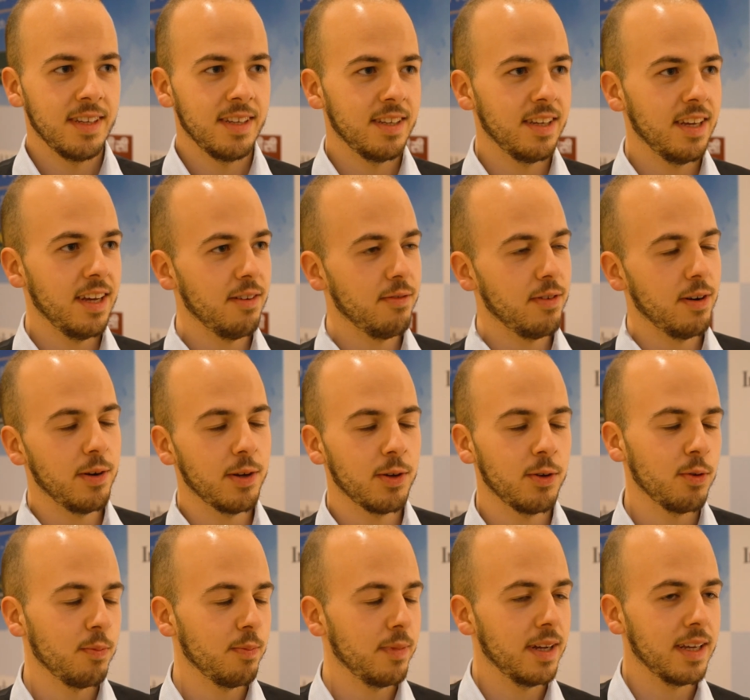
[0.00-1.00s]
Yeah, very
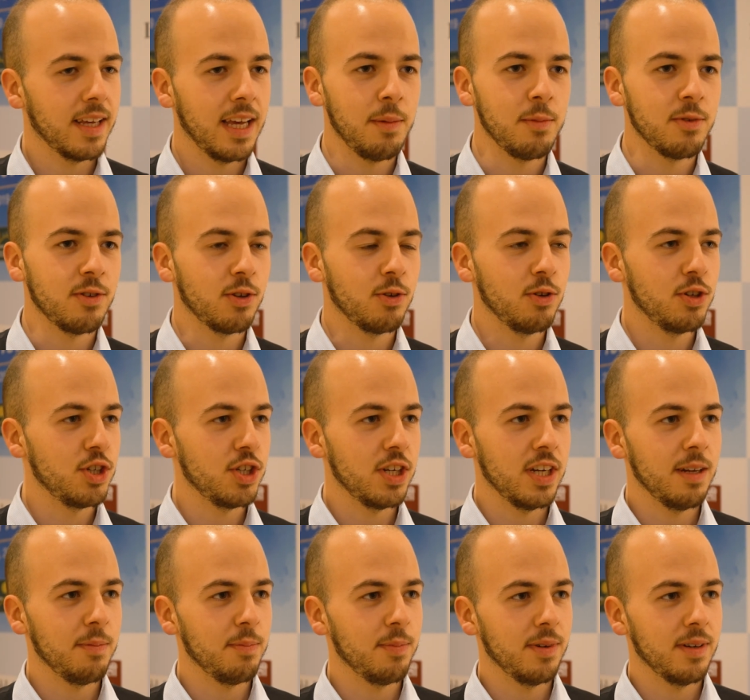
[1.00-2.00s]
good. My game's in good
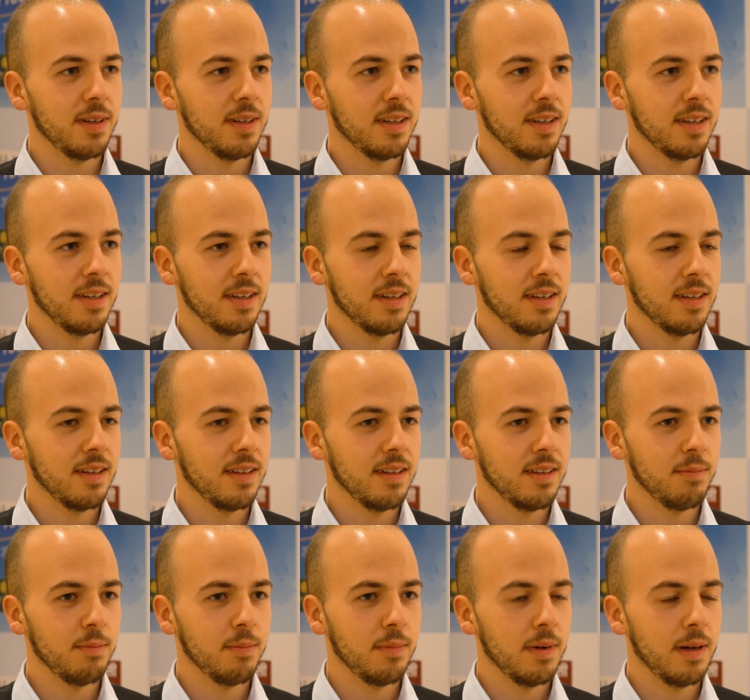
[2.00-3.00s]
shape.
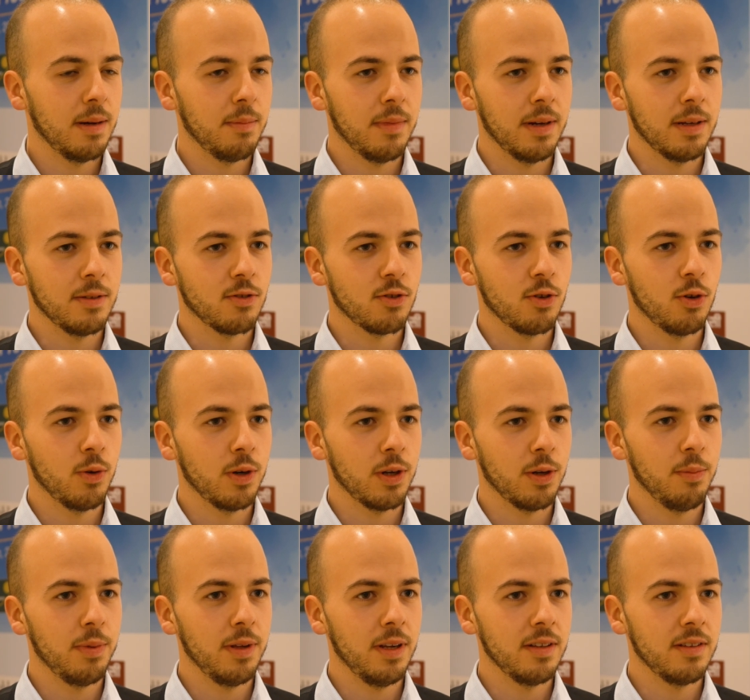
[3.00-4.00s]
My scoring
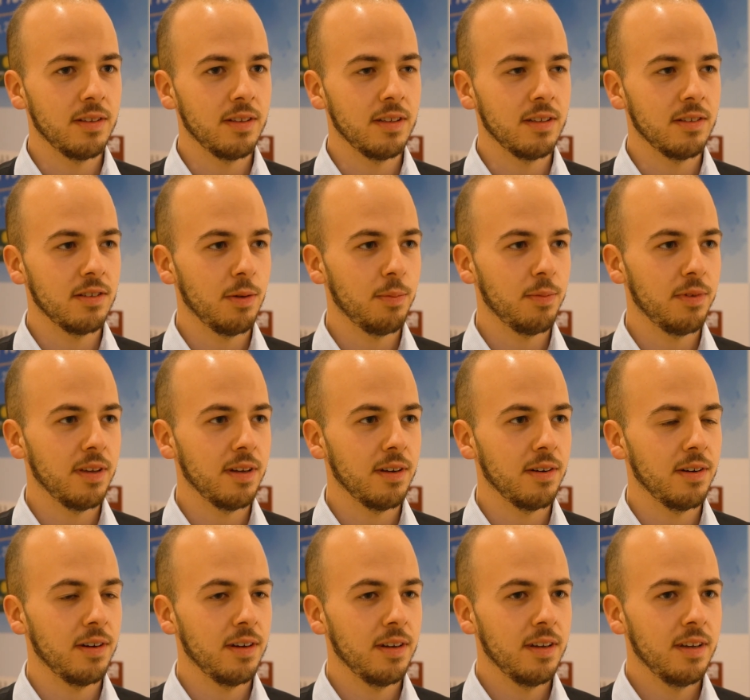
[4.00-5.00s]
ability is up there.
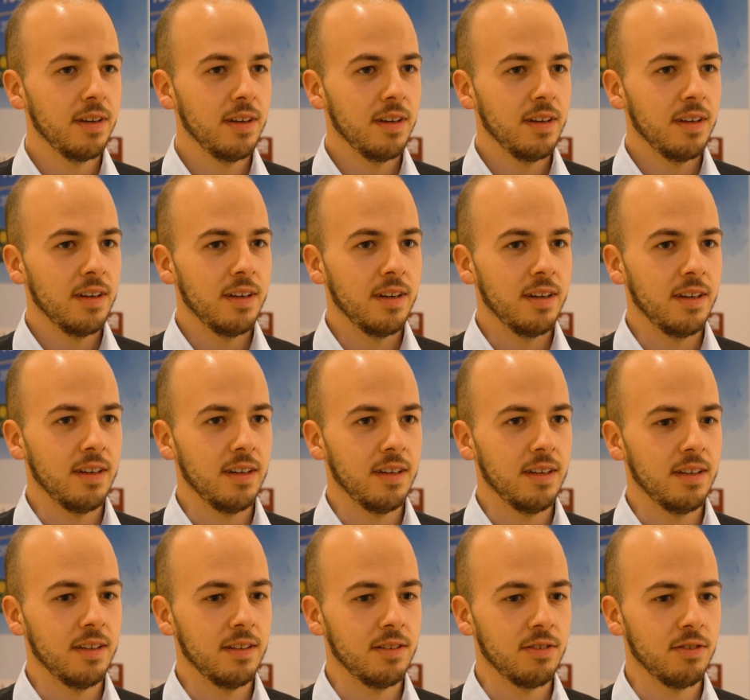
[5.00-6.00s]

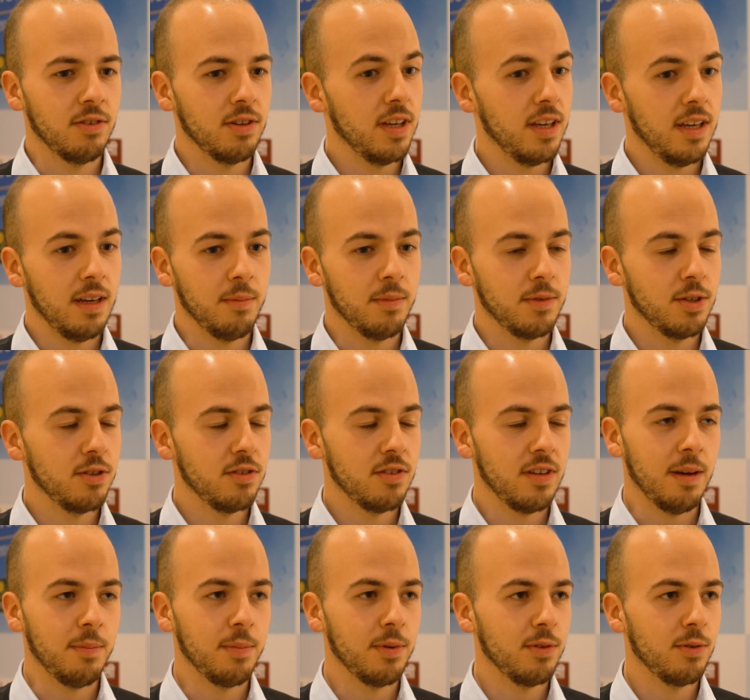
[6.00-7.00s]
I'm just
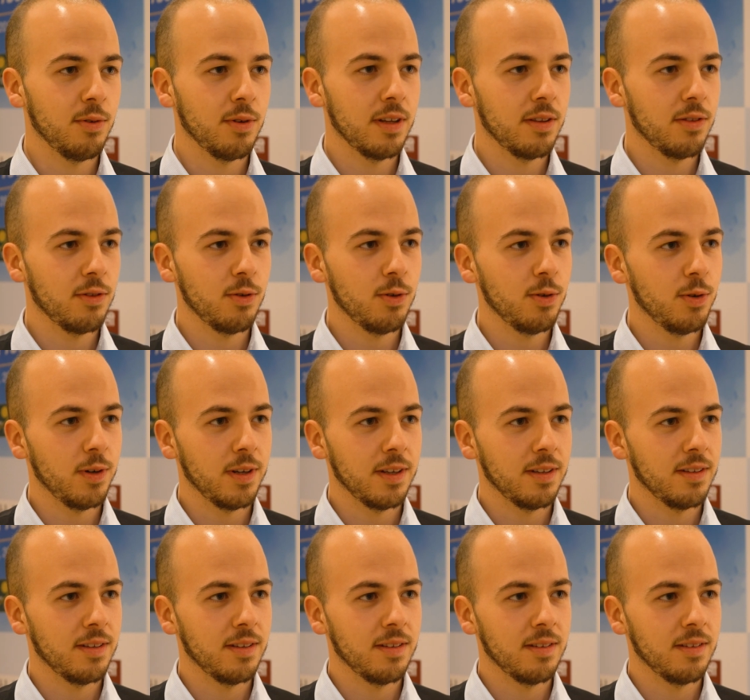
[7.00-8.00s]
happy to get through.
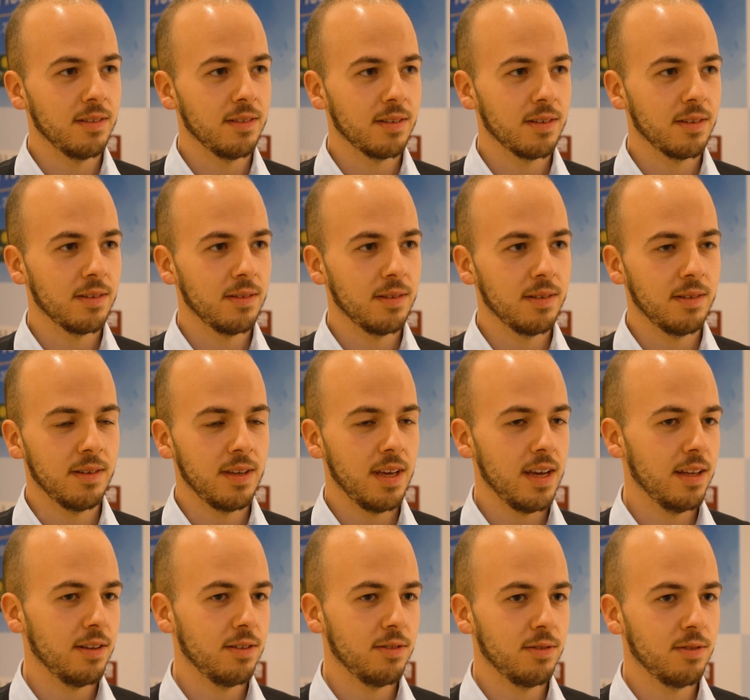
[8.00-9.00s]
And
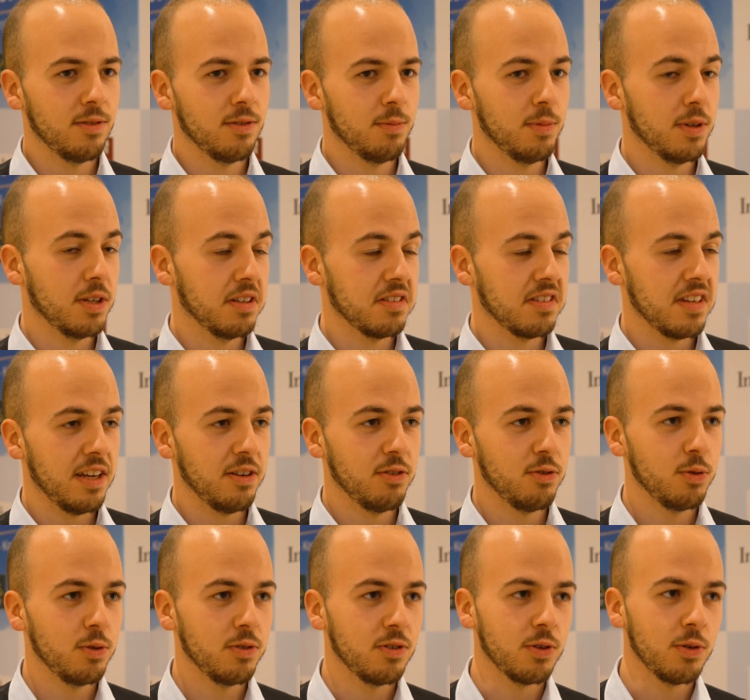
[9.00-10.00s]
it's because
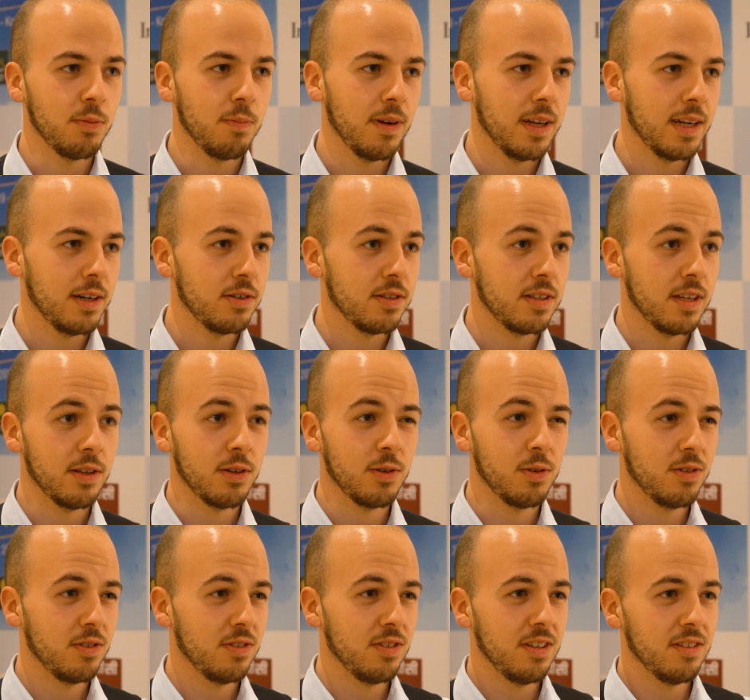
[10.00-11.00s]
Andrew is a good player. He's had a
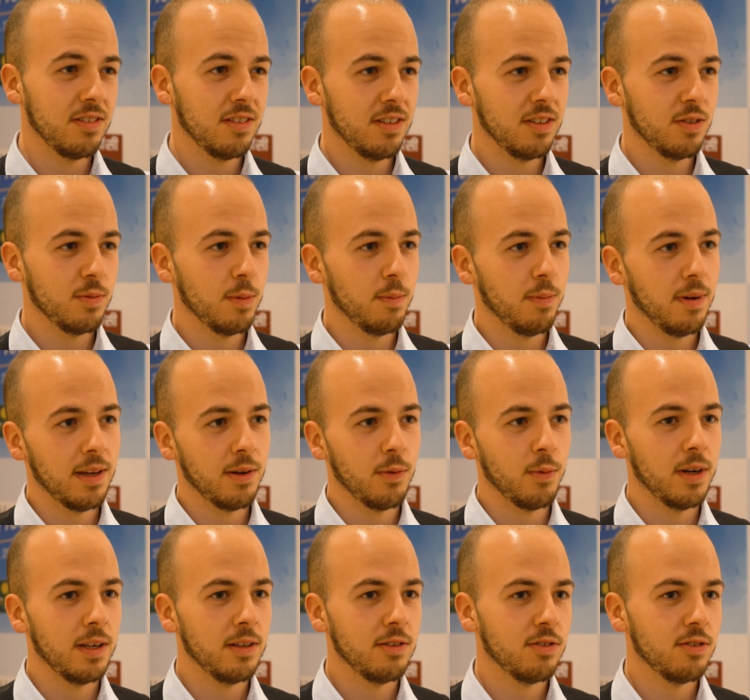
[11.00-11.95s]
good season. He's been playing well.